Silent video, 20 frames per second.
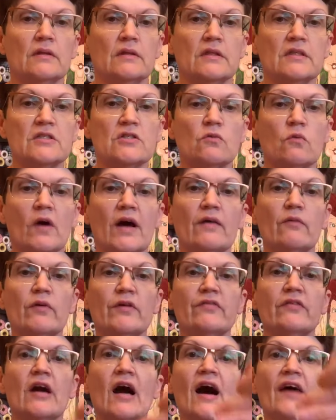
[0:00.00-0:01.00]
This way
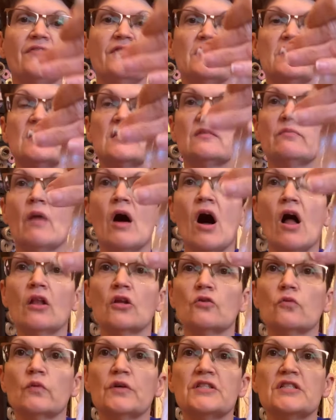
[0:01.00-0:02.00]
we've got the
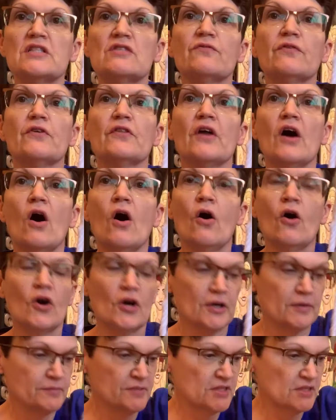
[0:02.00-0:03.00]
smaller ones for the
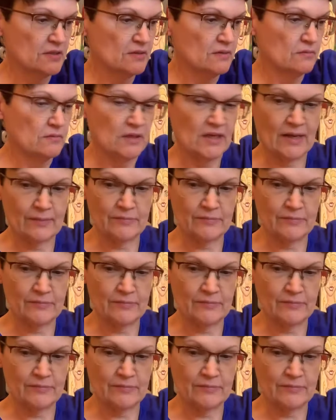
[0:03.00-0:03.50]
arms, and